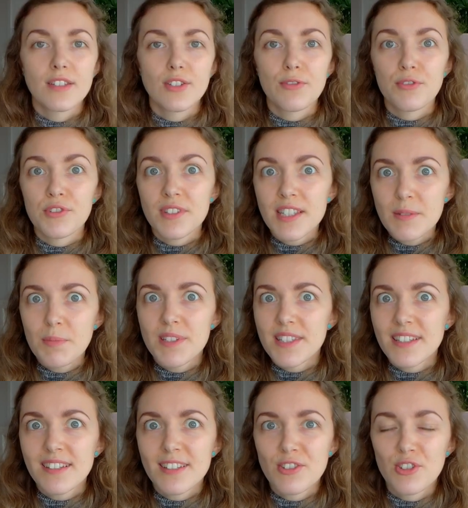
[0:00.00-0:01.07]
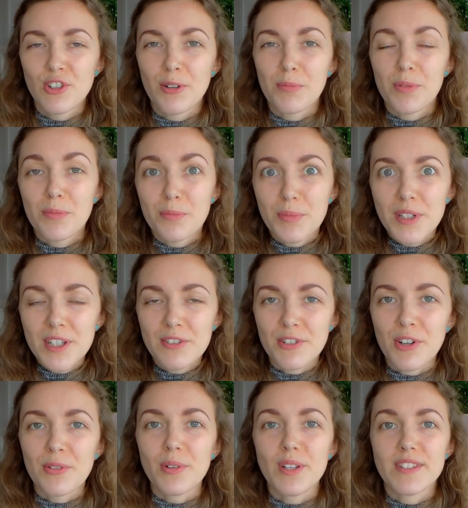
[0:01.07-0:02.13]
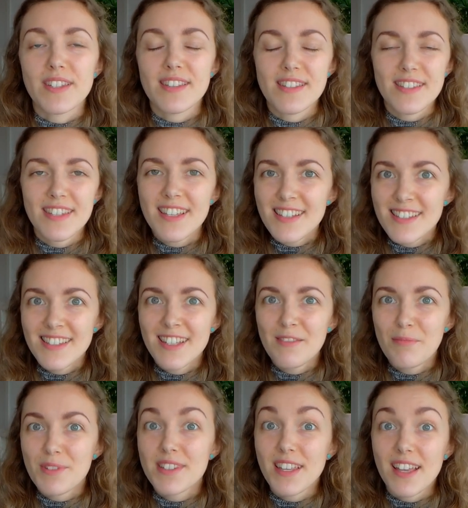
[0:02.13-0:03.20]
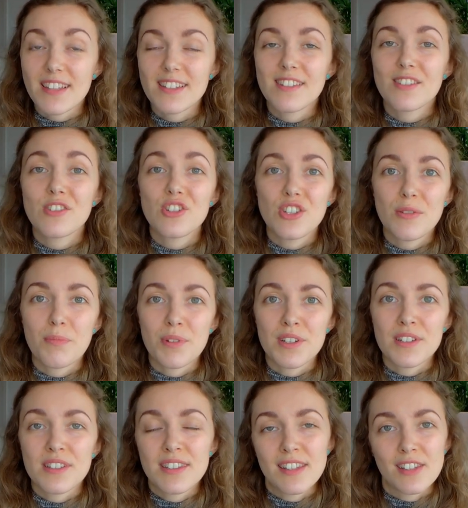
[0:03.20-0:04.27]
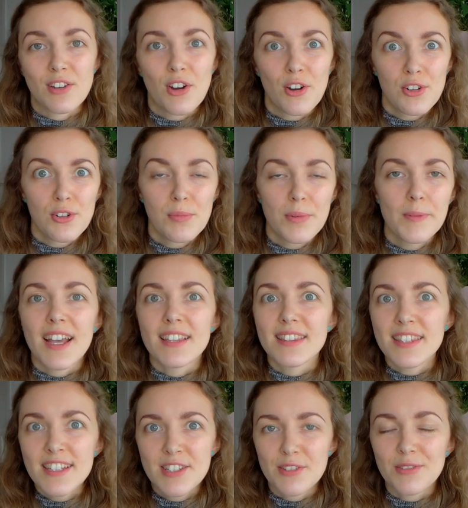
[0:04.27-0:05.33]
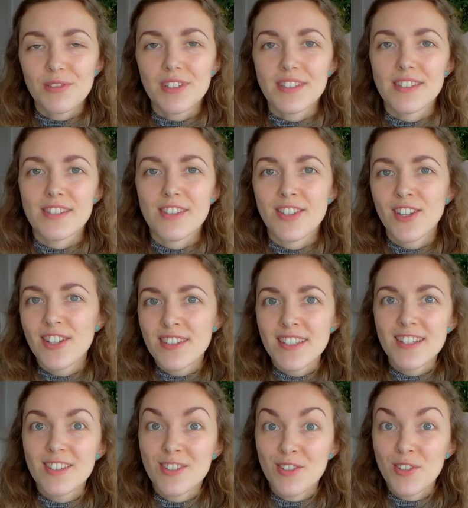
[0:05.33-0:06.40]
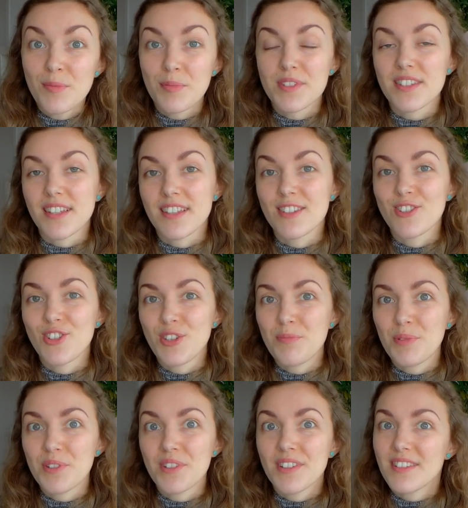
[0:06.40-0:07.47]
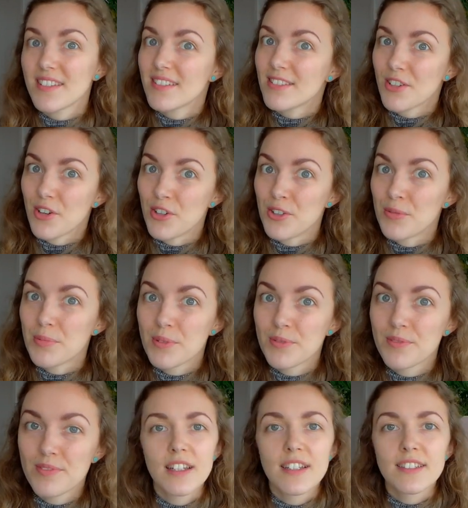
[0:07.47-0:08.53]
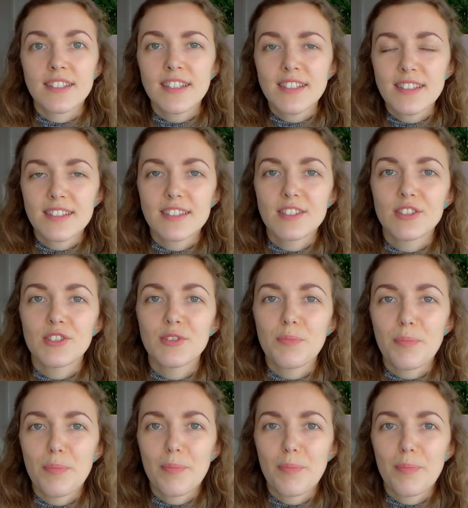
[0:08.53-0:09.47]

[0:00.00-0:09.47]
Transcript: So for this particular shop, Migro is 16% cheaper than Coop and Lidl is 32% cheaper than Coop. Since the